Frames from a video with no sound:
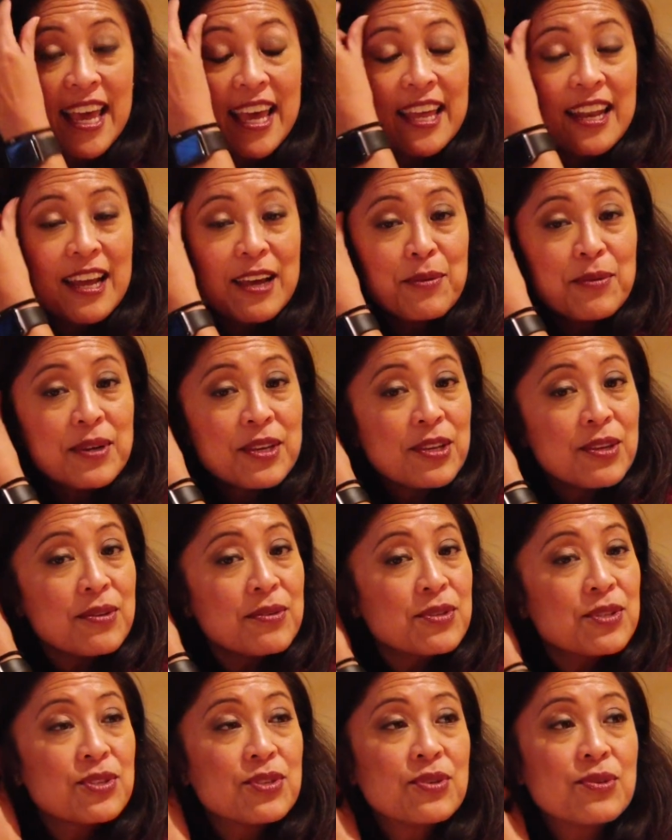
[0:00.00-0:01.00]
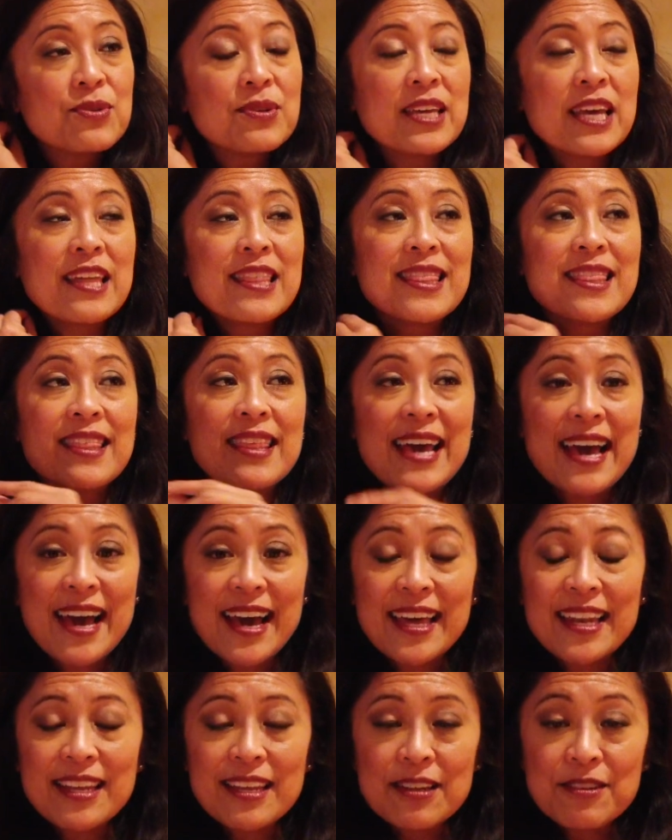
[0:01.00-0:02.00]
And I want you to get
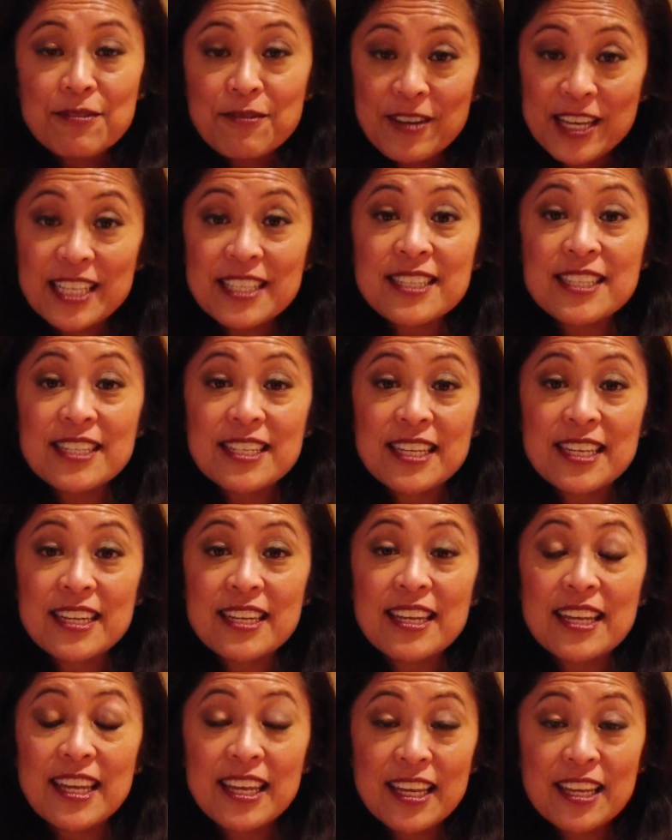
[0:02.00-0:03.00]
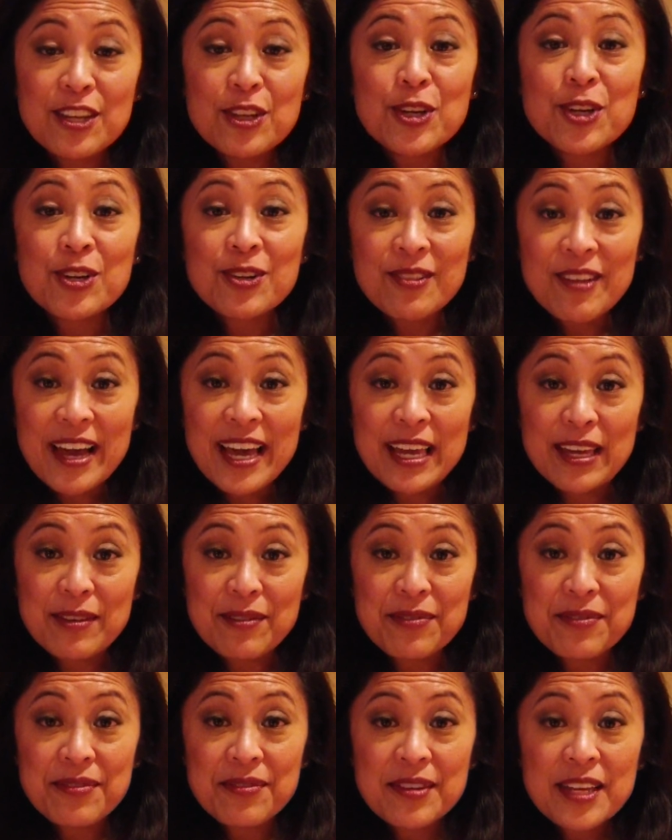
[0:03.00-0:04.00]
that invested in your life.